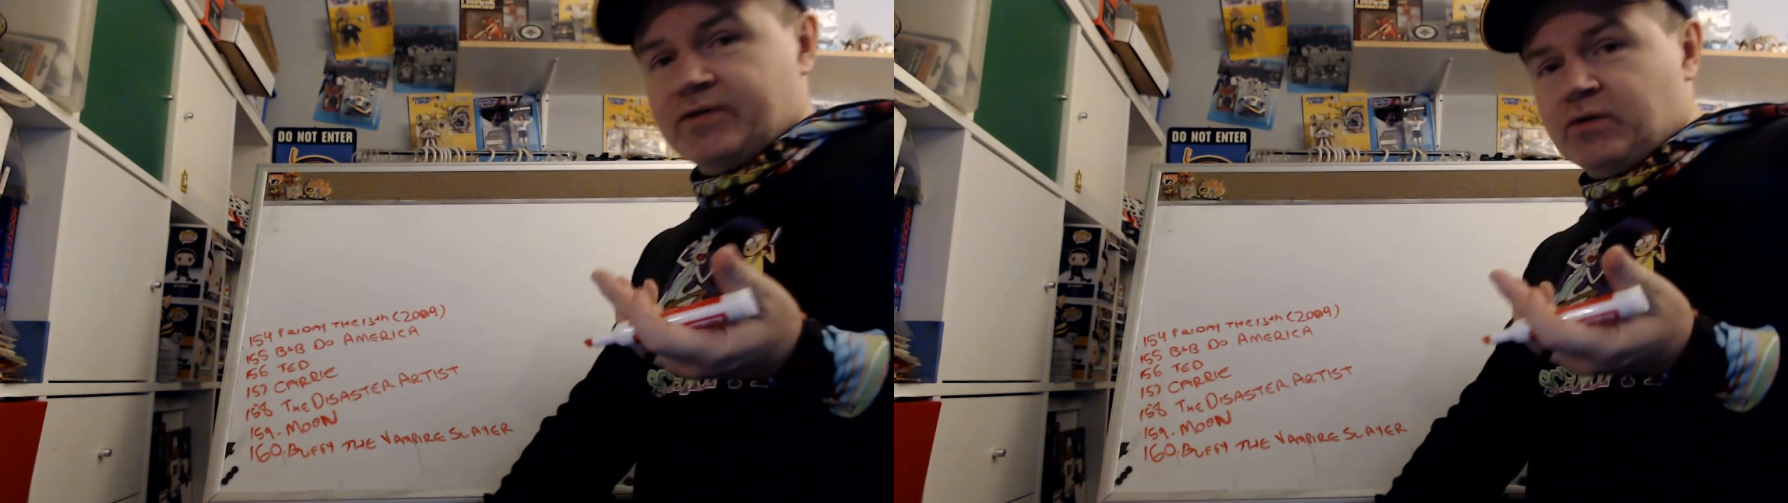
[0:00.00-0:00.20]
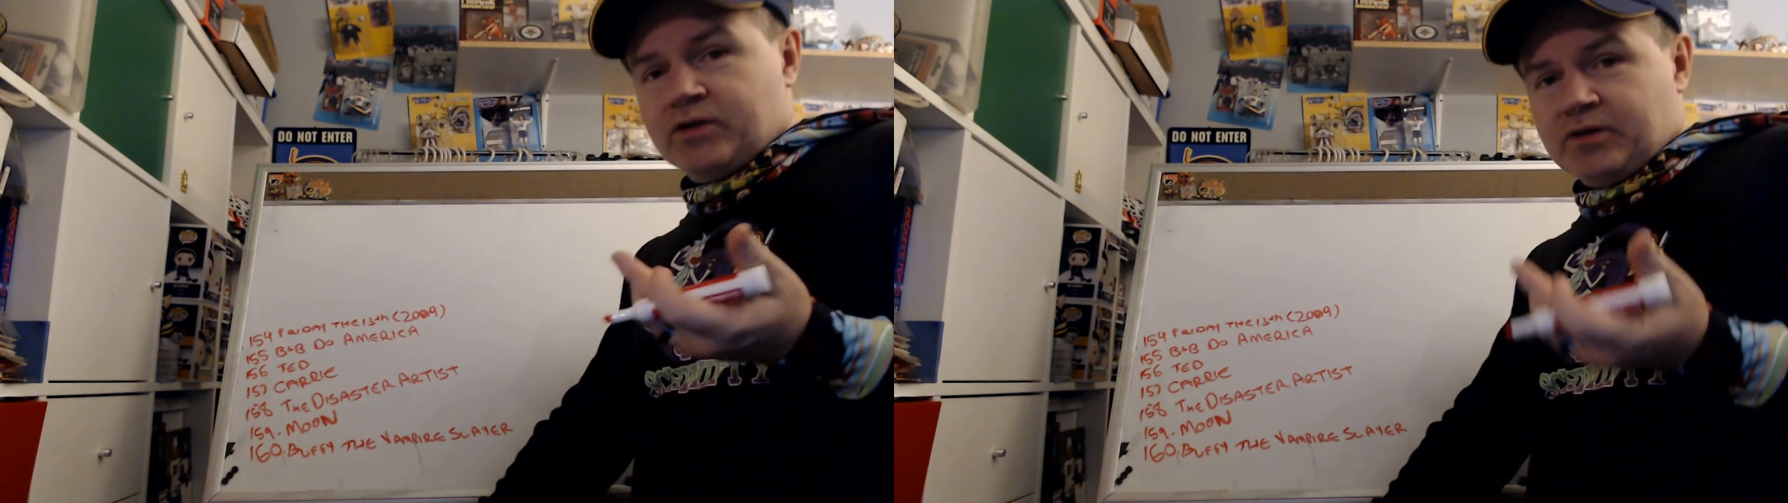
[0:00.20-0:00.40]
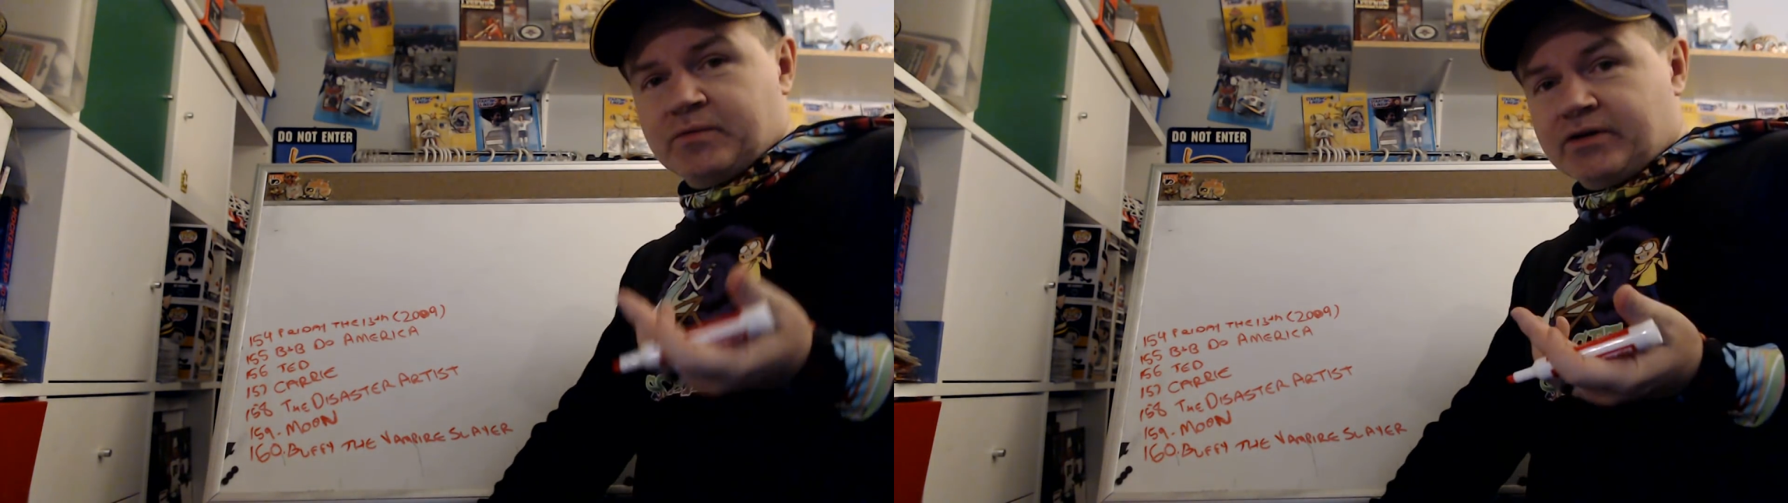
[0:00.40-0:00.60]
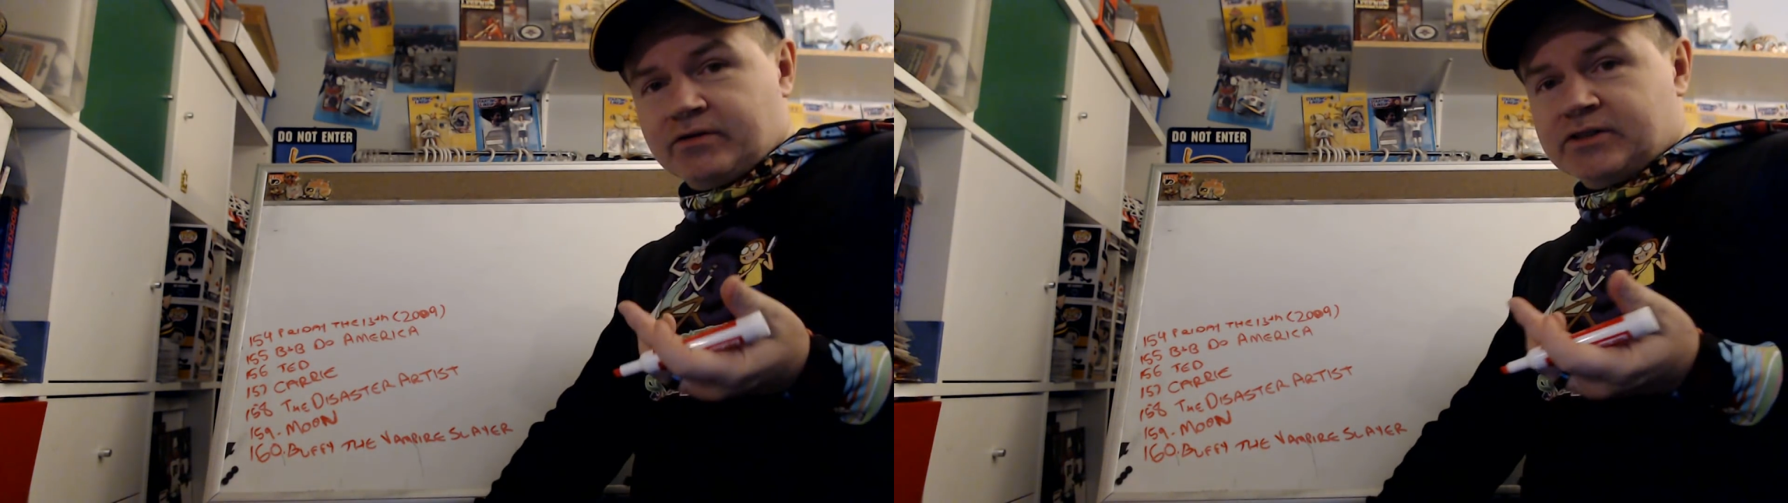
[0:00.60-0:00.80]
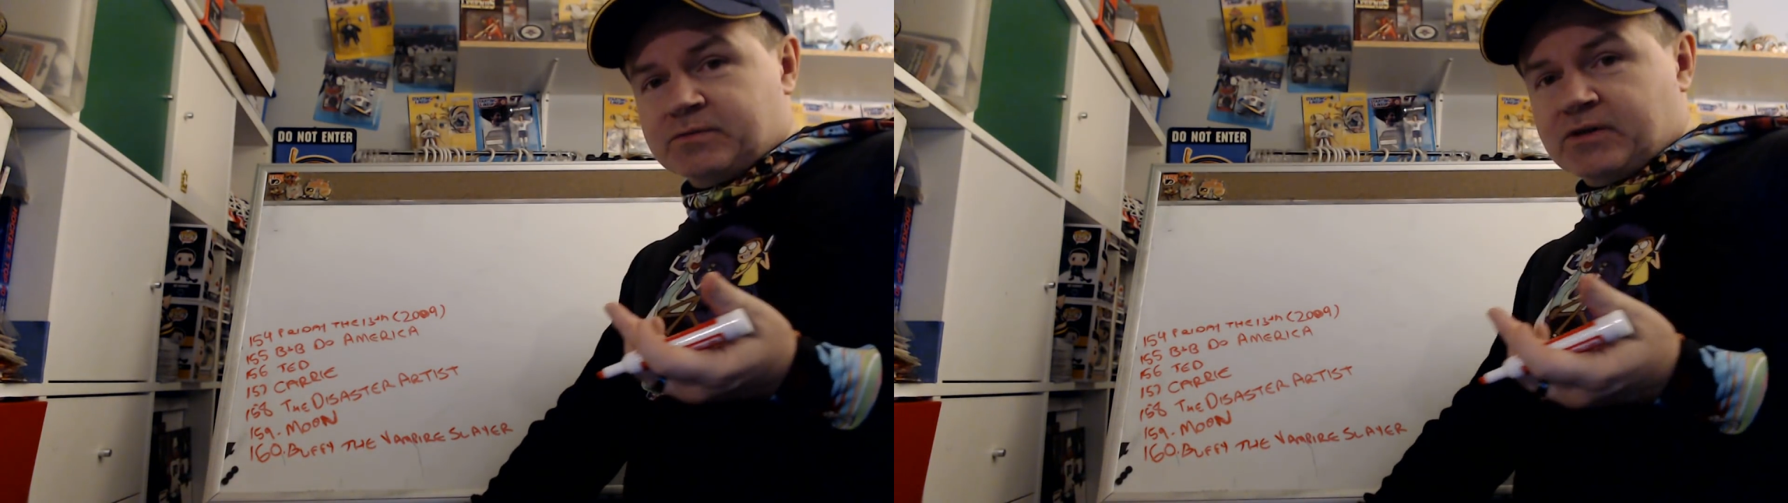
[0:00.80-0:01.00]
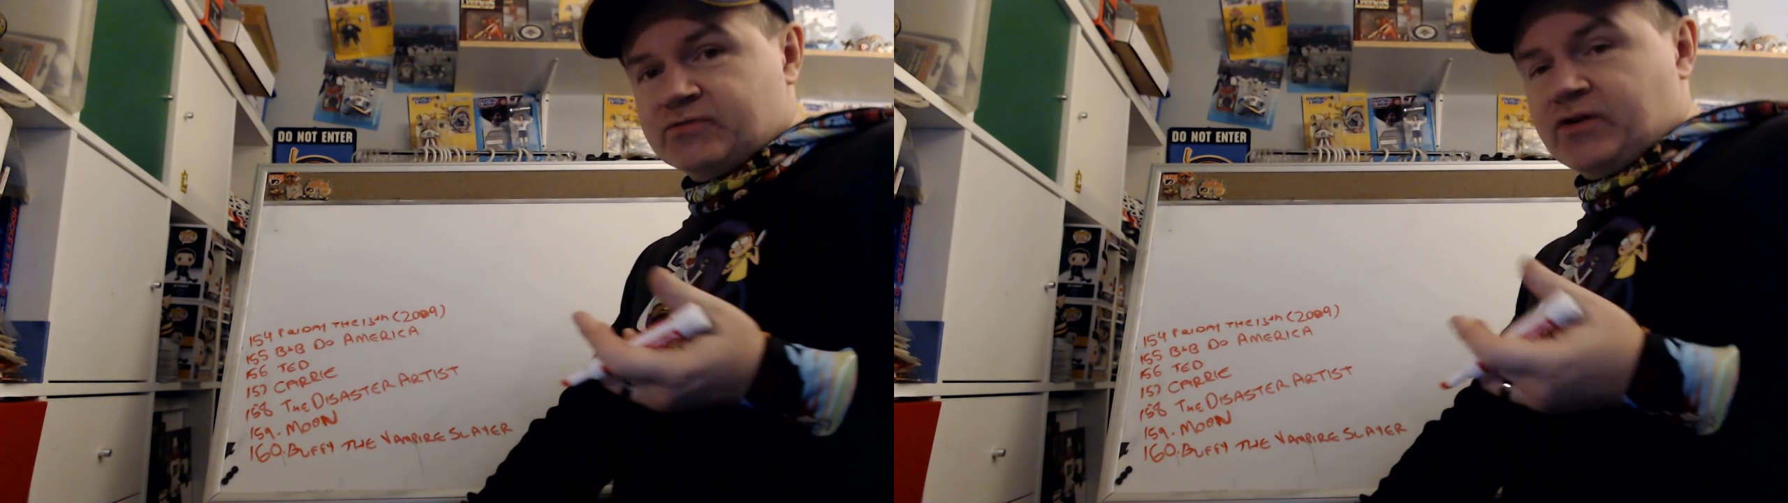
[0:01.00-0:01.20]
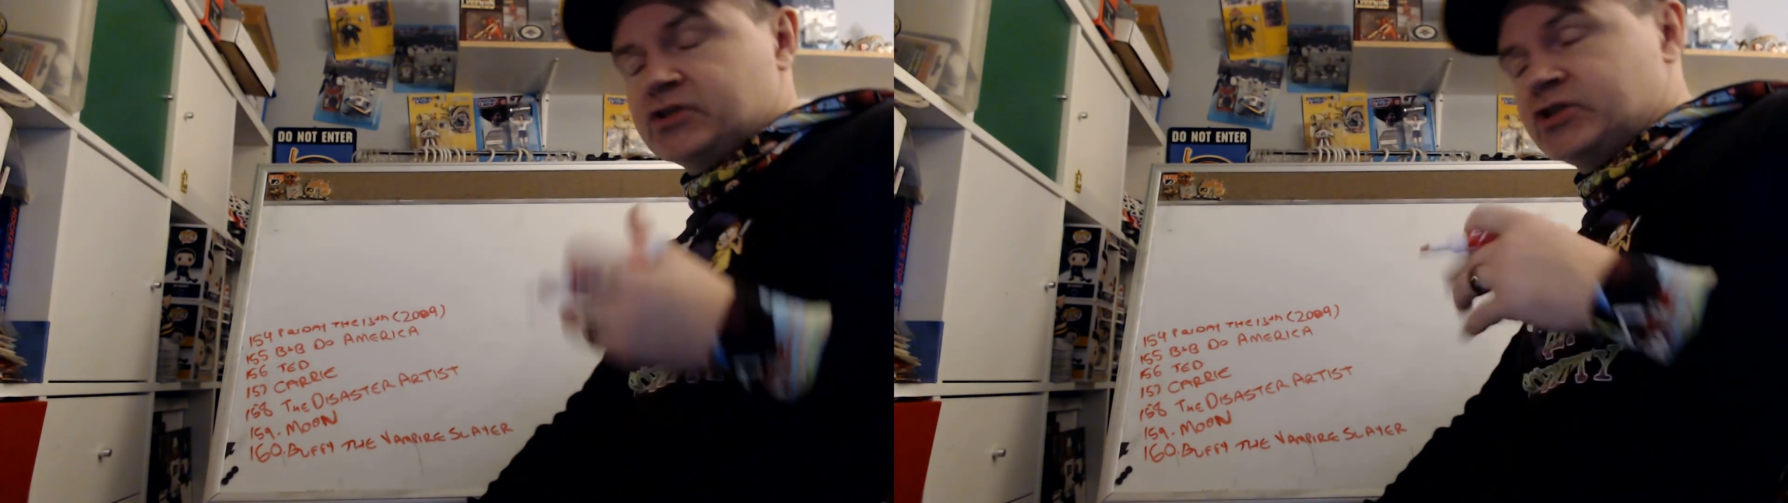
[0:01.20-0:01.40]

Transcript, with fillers: it wouldn't have been nearly as much fun.